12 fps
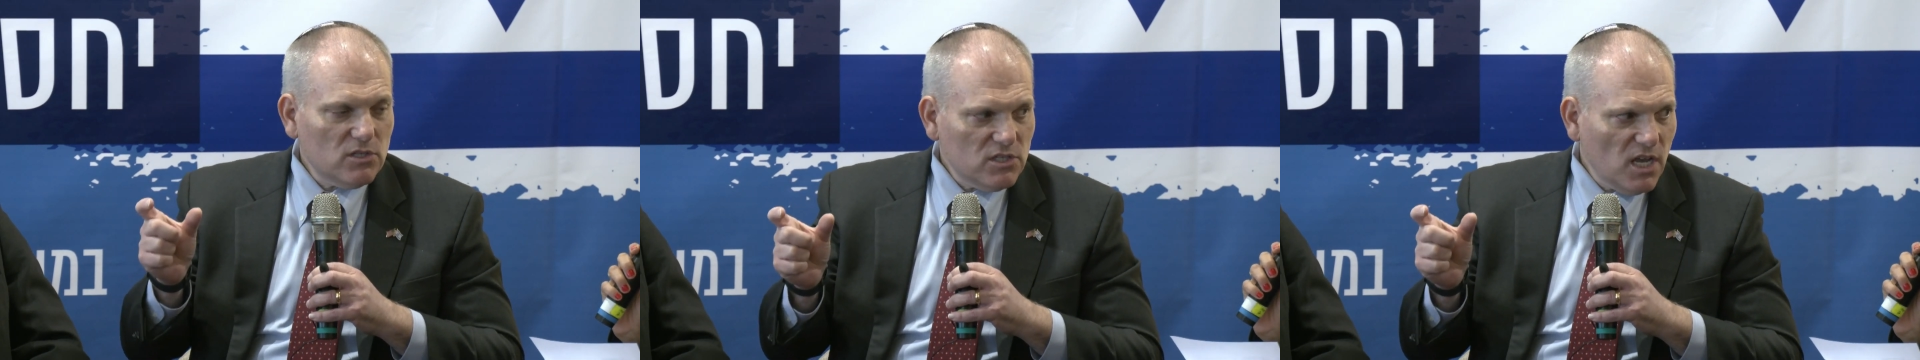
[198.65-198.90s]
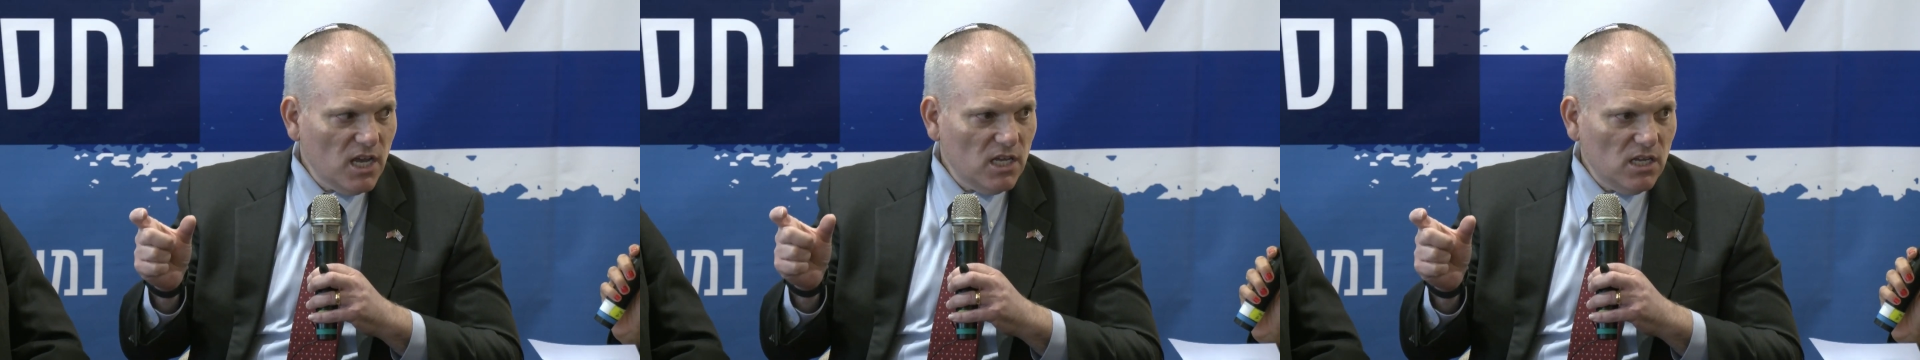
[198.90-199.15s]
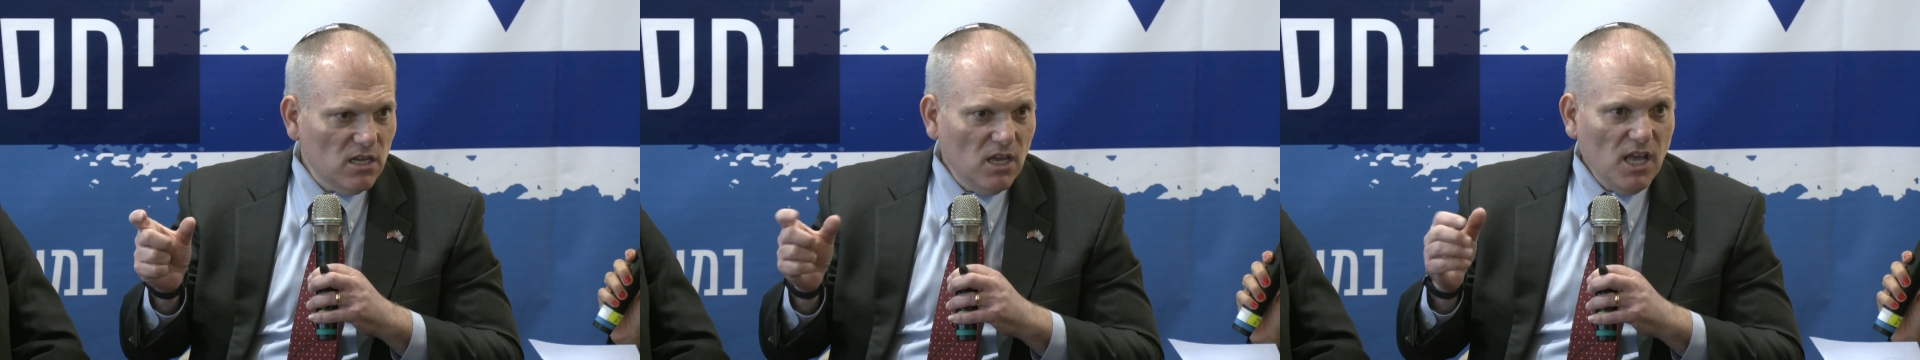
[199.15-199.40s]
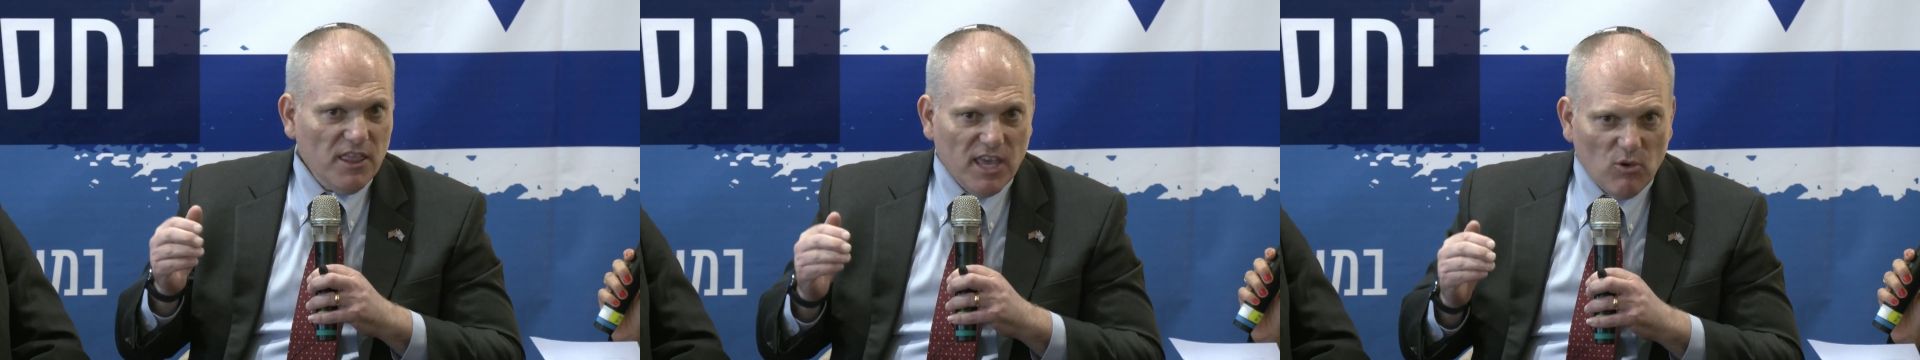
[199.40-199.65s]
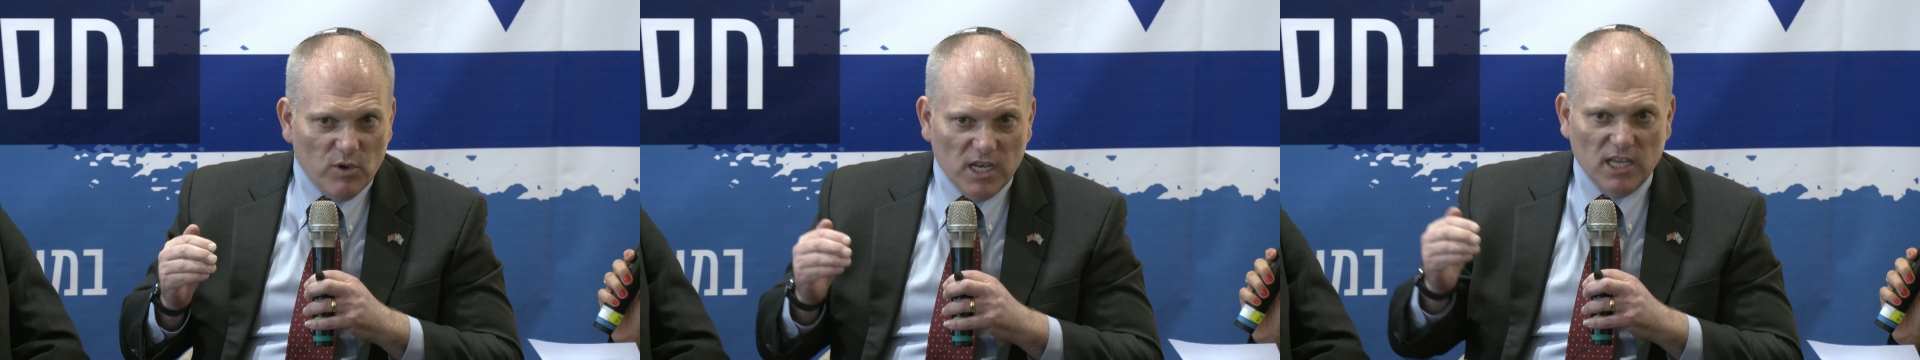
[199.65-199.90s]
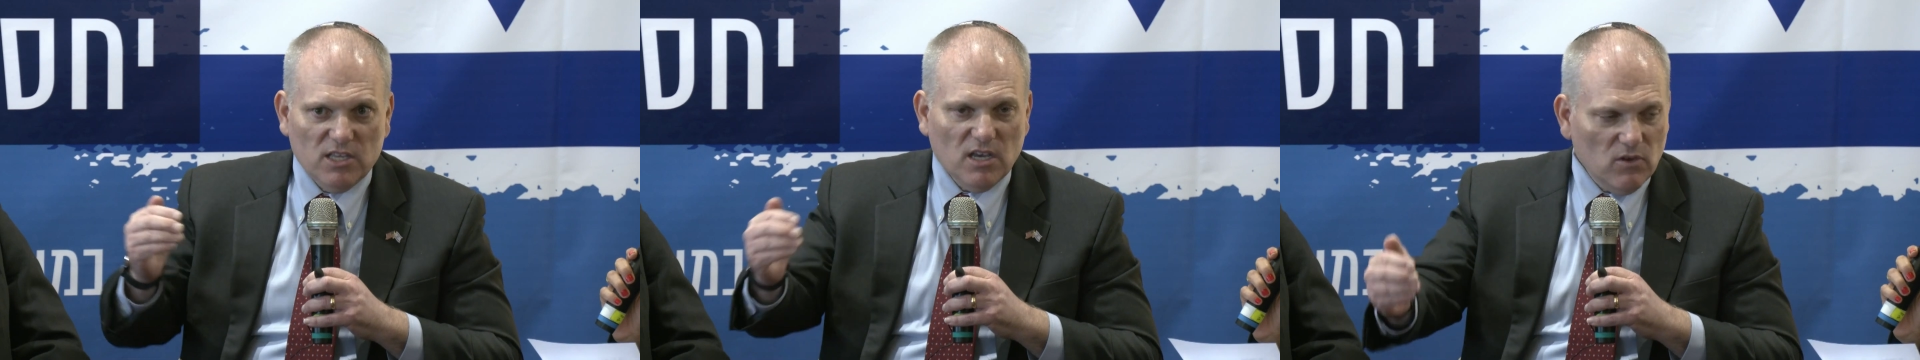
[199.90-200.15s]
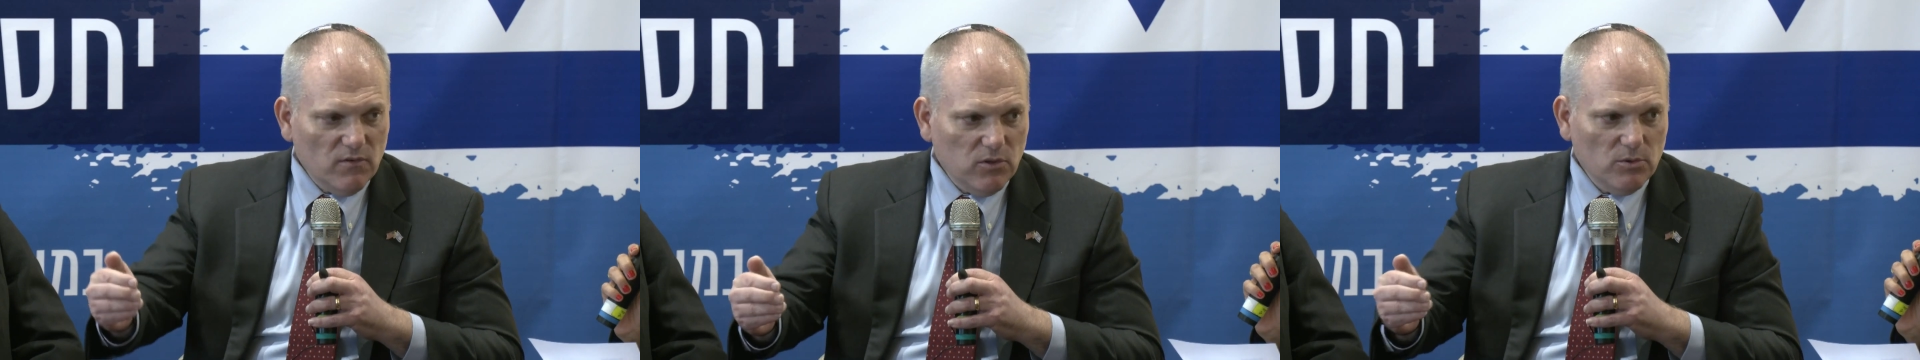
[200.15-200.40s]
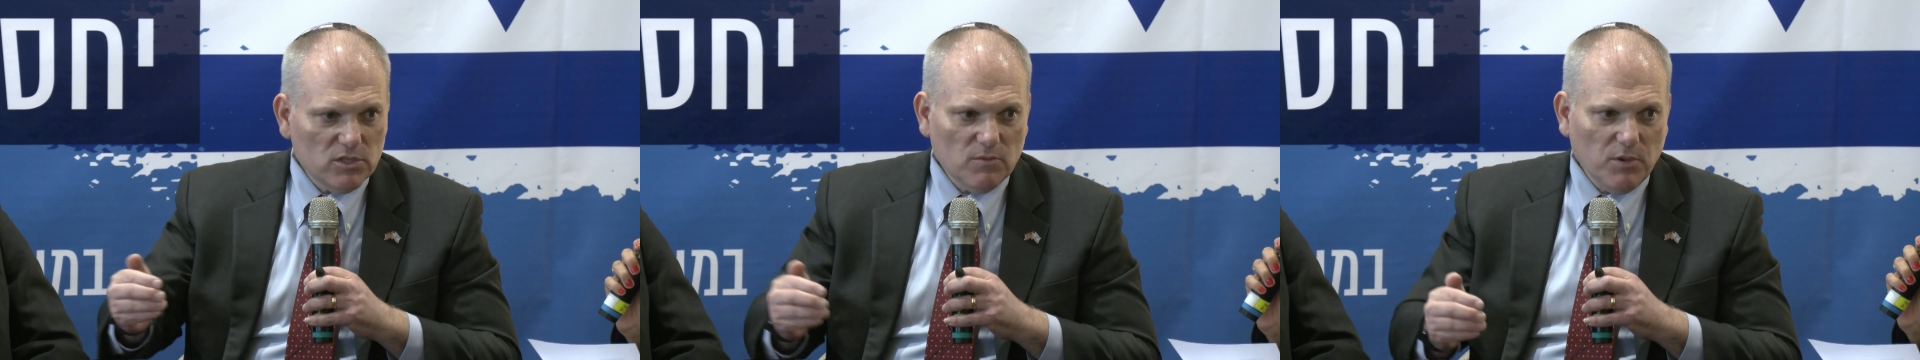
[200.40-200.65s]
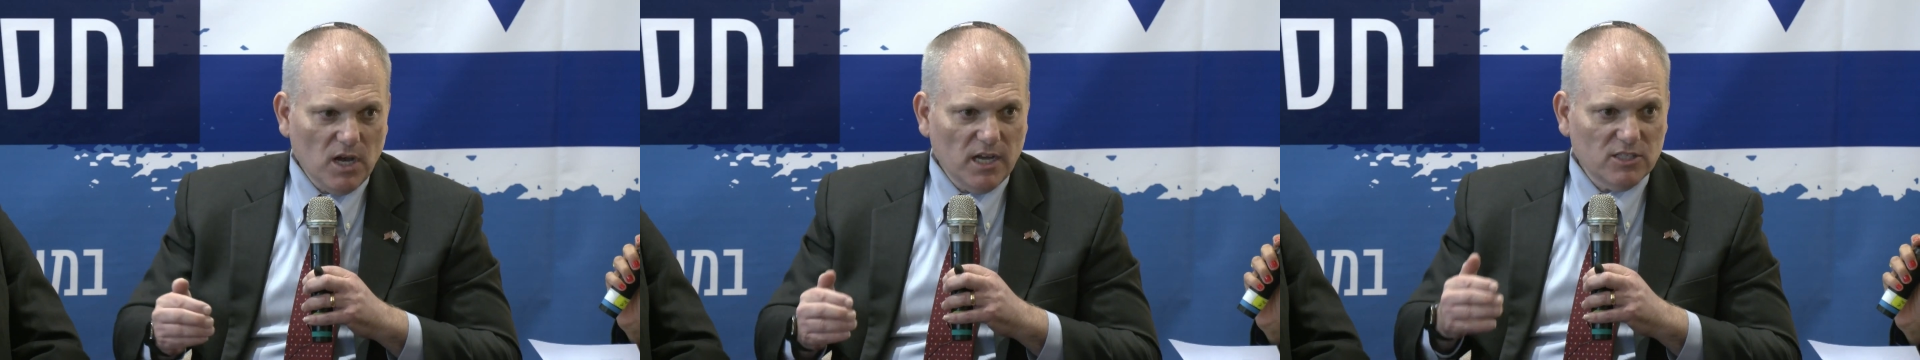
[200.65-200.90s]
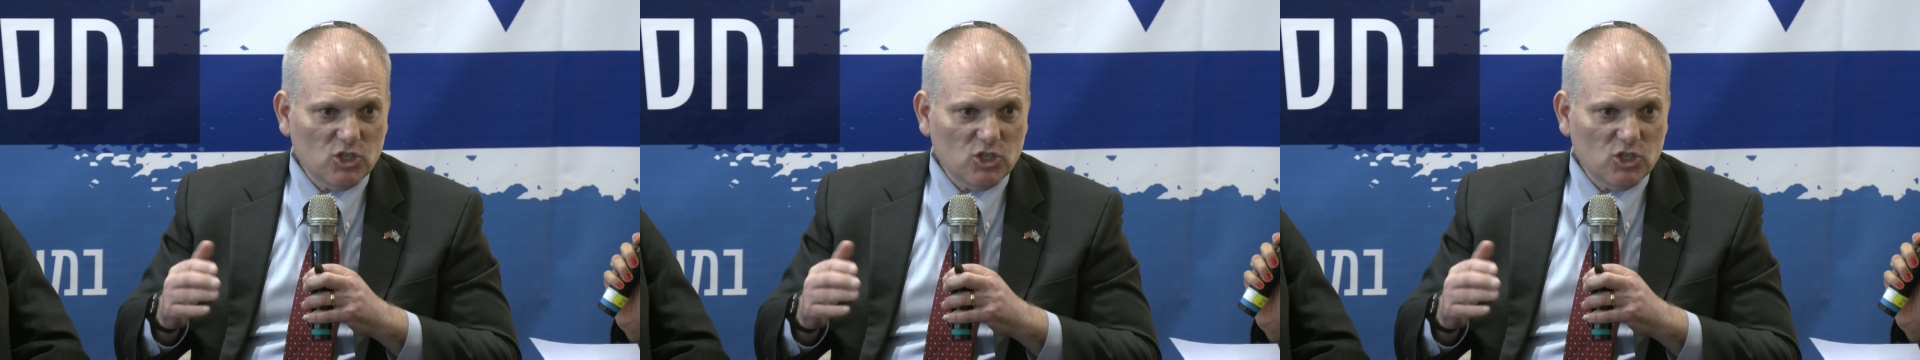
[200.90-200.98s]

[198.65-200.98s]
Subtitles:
society that we need to have influence upon,